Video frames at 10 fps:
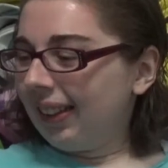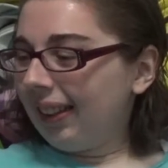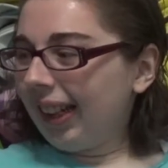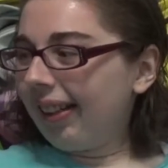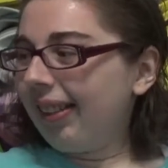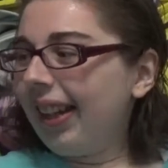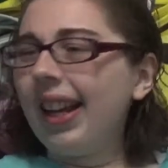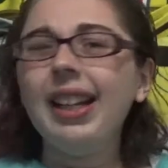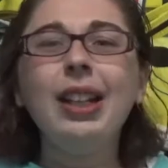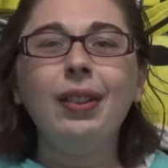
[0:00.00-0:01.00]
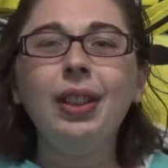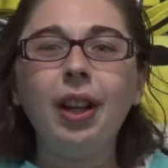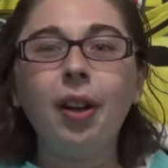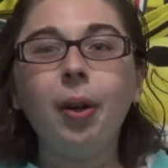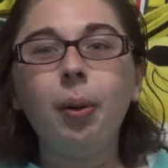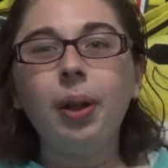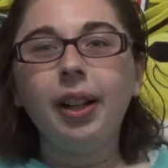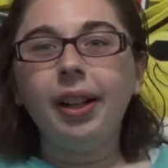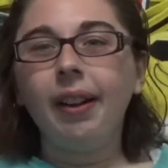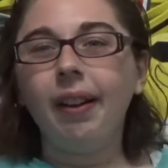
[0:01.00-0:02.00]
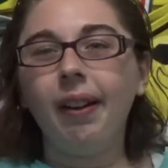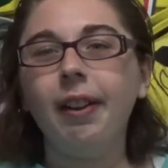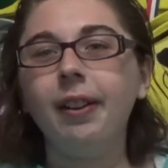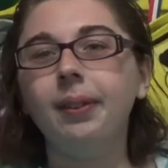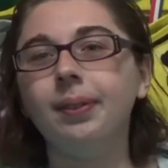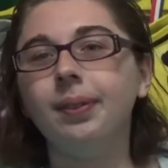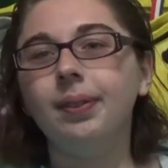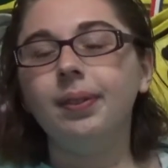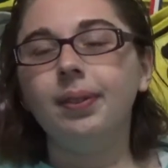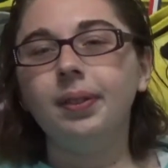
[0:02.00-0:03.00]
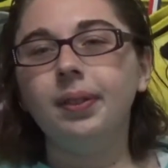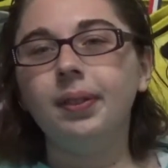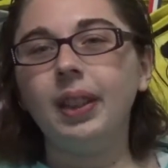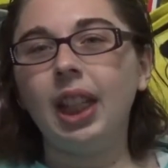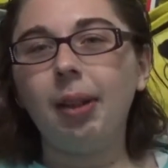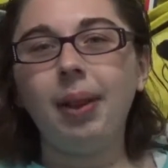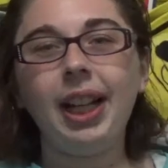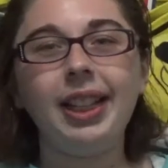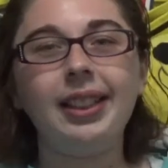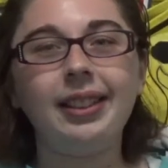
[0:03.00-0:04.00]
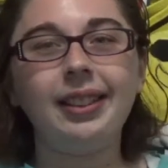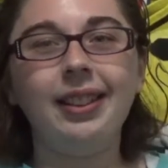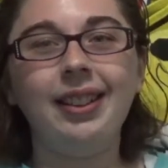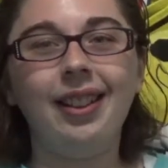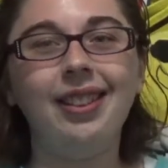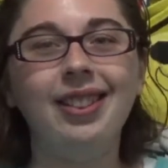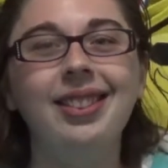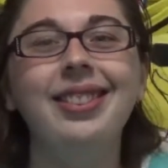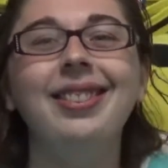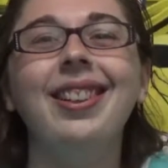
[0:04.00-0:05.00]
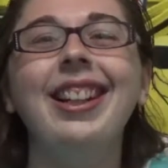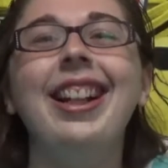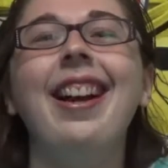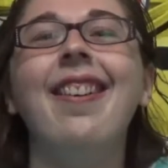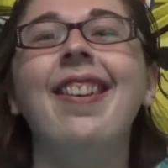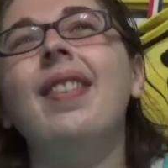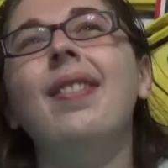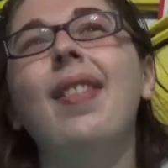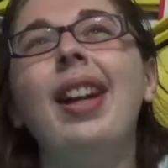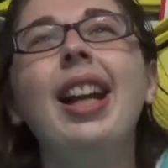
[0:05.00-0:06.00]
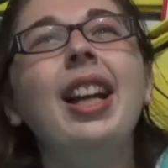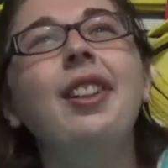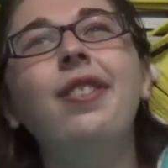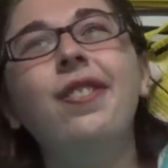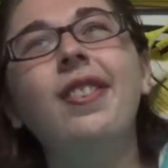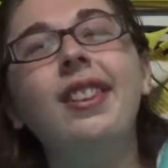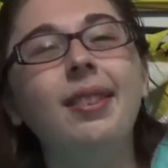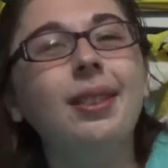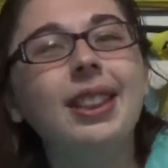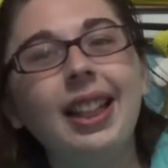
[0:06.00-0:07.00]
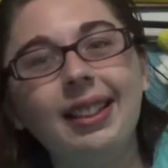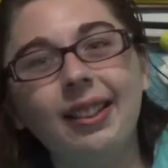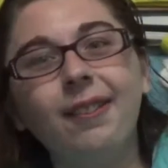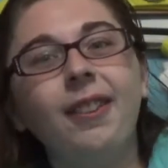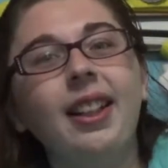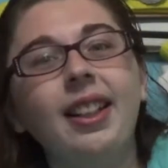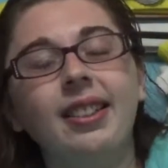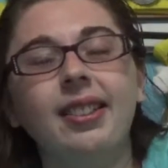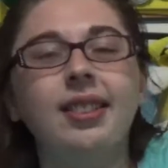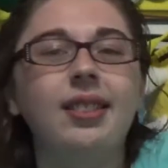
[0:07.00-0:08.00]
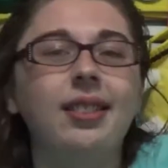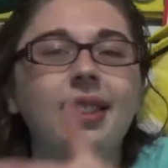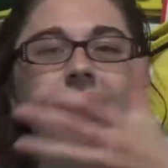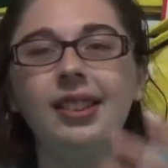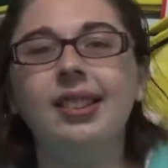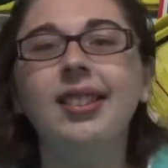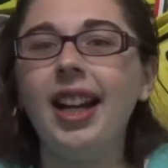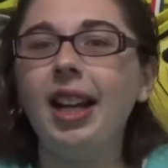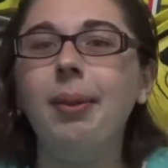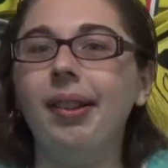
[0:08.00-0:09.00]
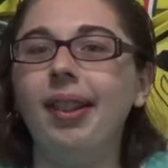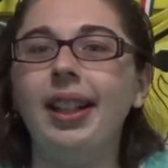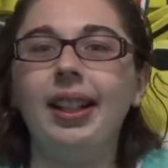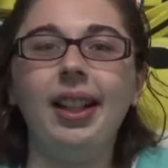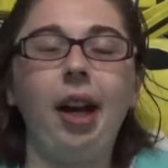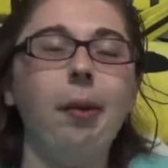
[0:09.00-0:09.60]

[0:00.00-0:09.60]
like I said, even though, I'm, like, an honor student right now, my life isn't really that different. It's still the same as, like,